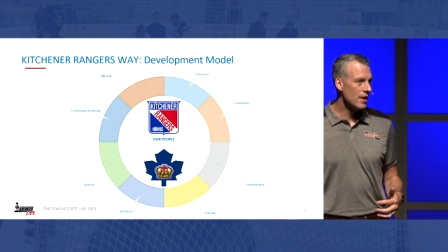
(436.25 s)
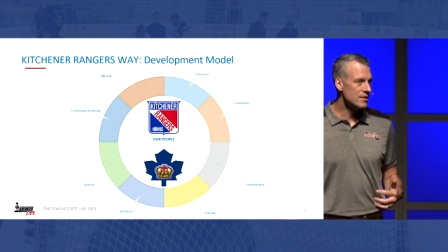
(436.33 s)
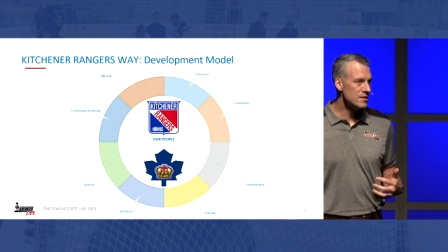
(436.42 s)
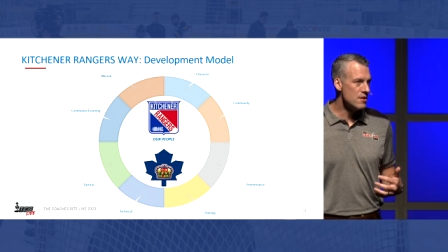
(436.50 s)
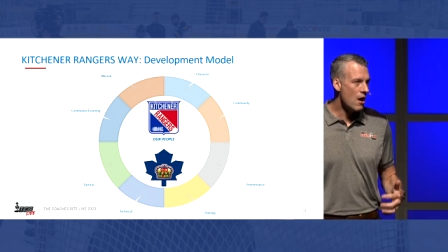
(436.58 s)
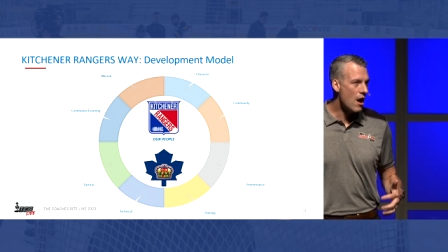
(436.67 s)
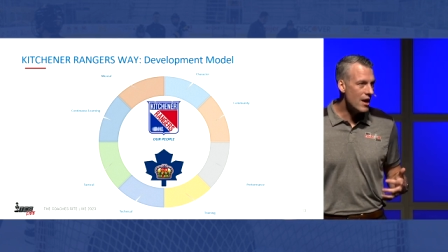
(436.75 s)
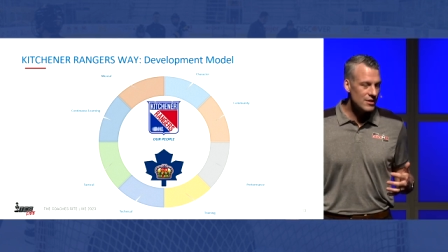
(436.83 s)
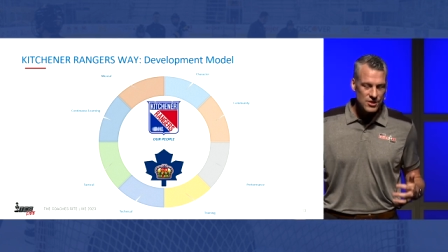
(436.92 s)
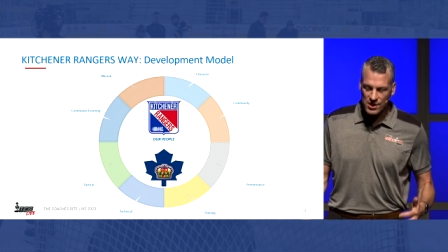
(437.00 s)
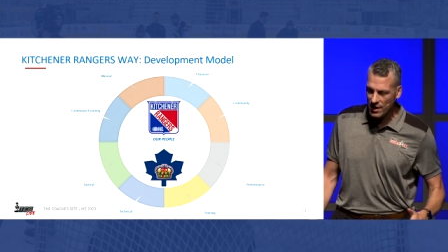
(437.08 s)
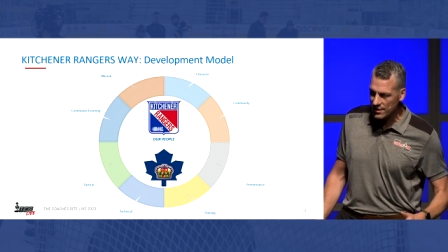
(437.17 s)
It's
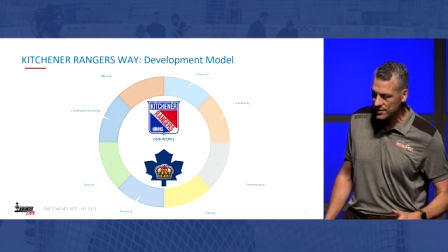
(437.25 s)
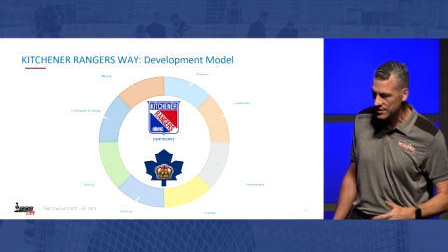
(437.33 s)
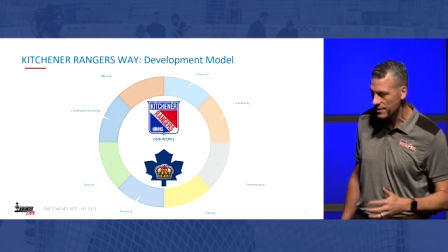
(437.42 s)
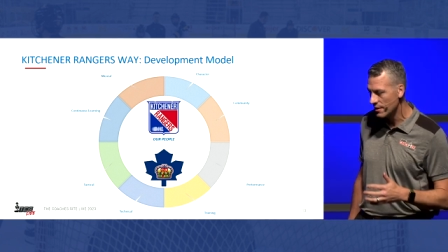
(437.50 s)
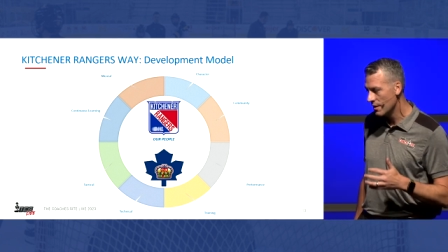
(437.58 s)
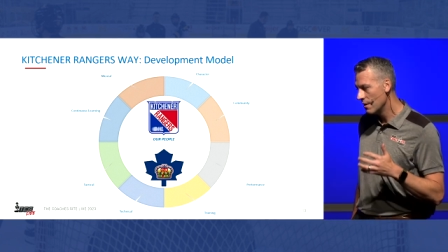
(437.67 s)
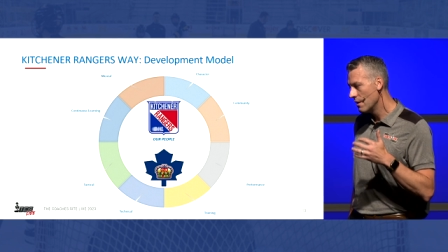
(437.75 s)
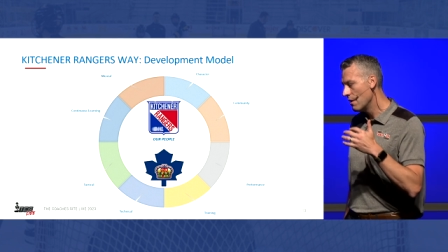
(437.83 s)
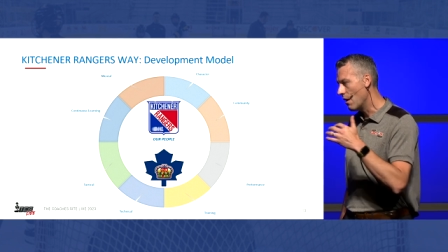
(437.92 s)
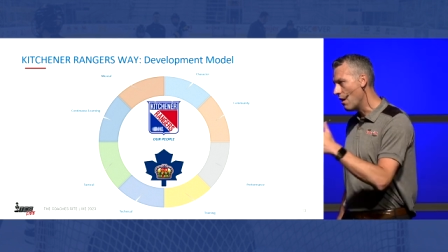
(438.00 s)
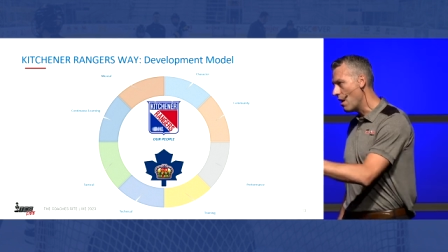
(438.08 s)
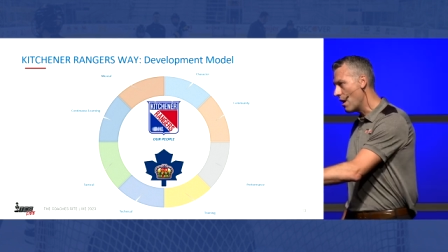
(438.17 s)
not just
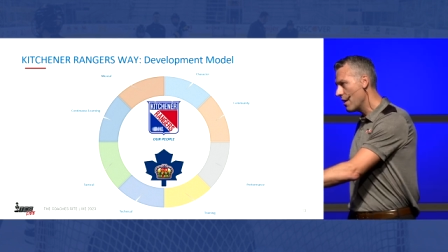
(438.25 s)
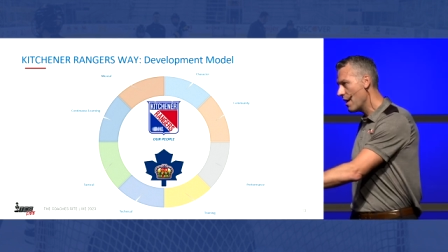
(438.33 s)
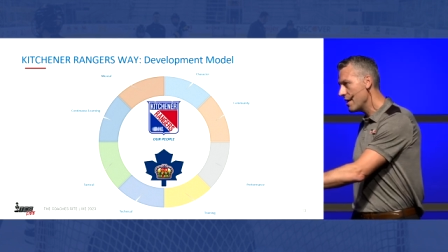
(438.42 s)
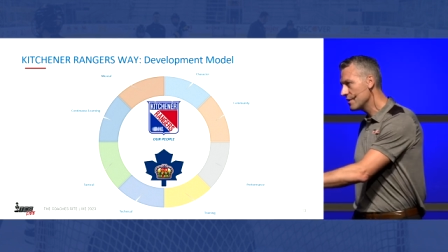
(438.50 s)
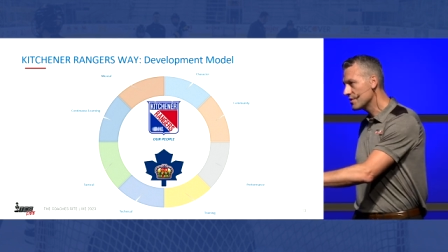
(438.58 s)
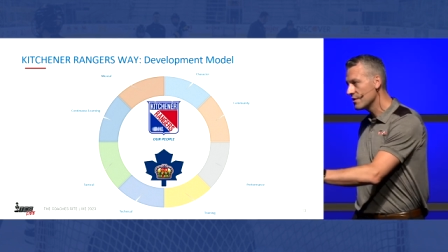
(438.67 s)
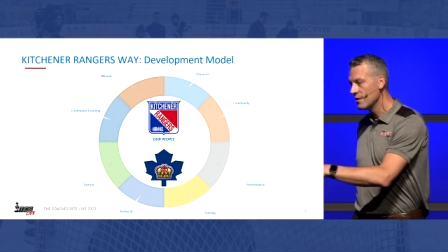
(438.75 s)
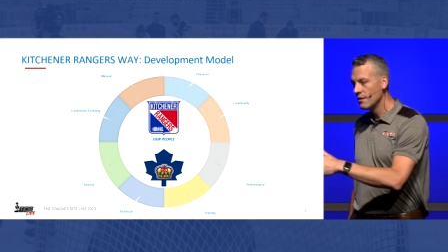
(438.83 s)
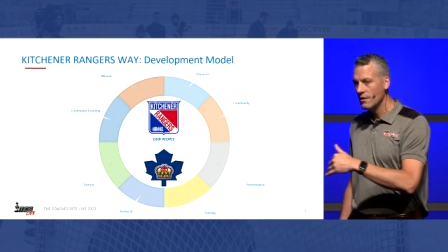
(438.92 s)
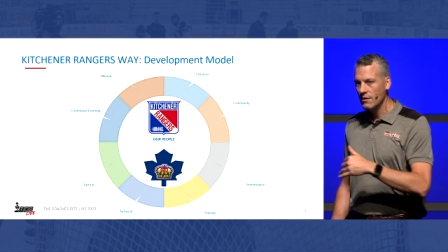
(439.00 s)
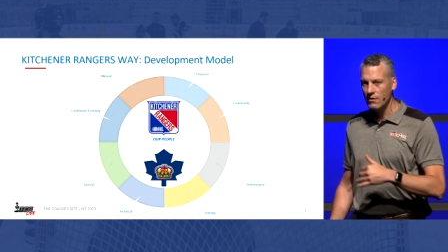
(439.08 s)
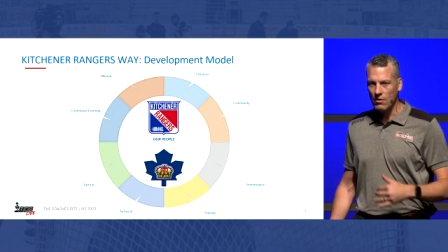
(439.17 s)
on ice
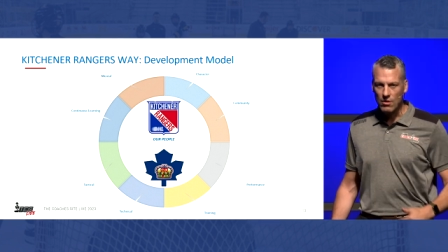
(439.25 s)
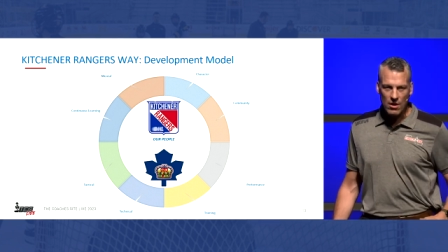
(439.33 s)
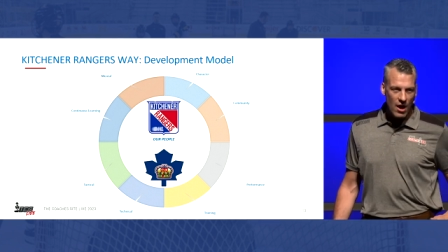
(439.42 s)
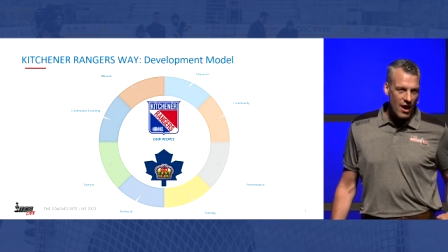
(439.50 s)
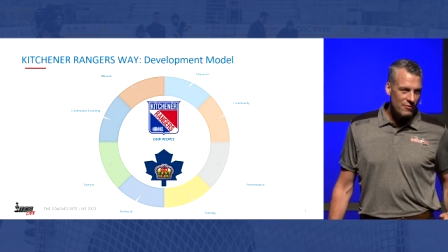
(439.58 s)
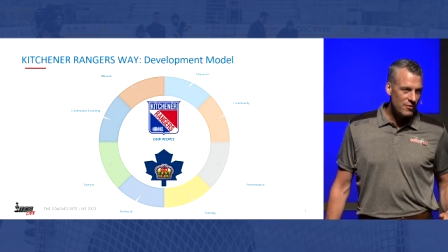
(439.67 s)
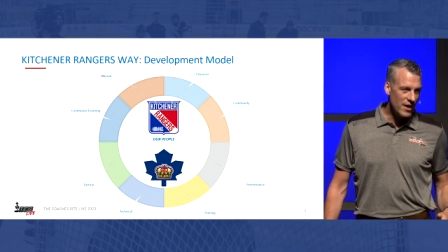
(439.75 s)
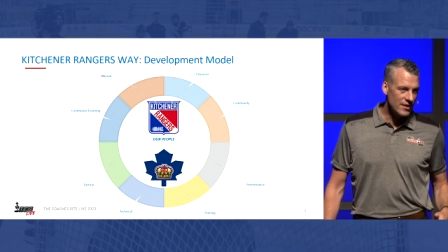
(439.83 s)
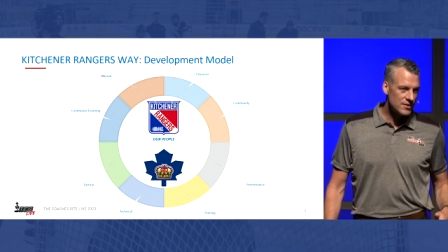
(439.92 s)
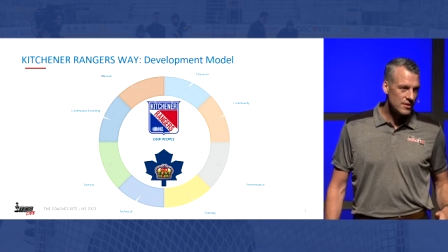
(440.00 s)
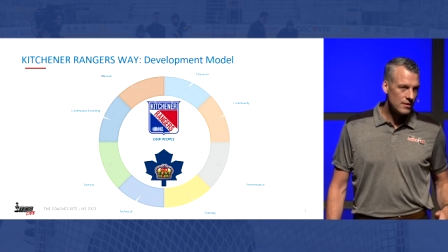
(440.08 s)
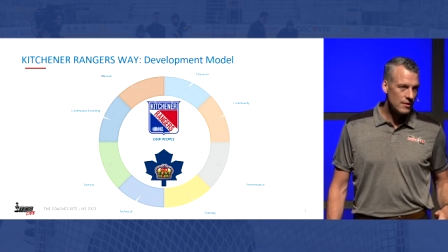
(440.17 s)
or off
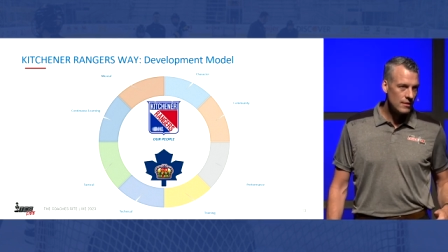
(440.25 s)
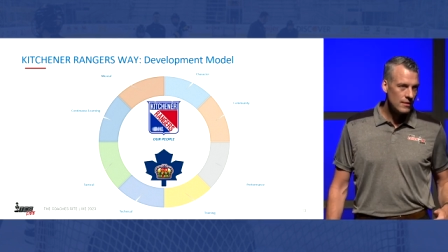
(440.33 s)
ice.